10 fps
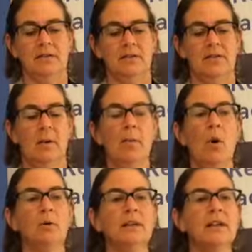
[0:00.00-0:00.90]
So I'm
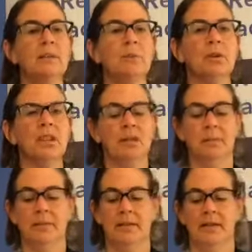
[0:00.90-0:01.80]
only going to put a little
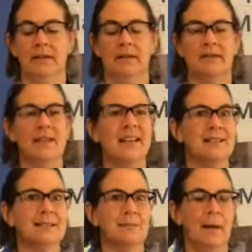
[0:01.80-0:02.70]
bit in. It's like a
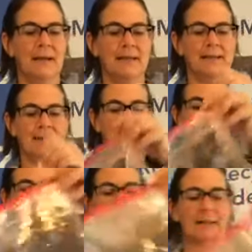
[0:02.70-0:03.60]
spice.
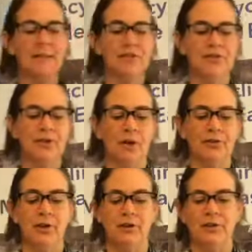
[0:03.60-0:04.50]
It's like a little
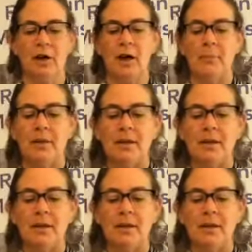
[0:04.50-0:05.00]
salt on top.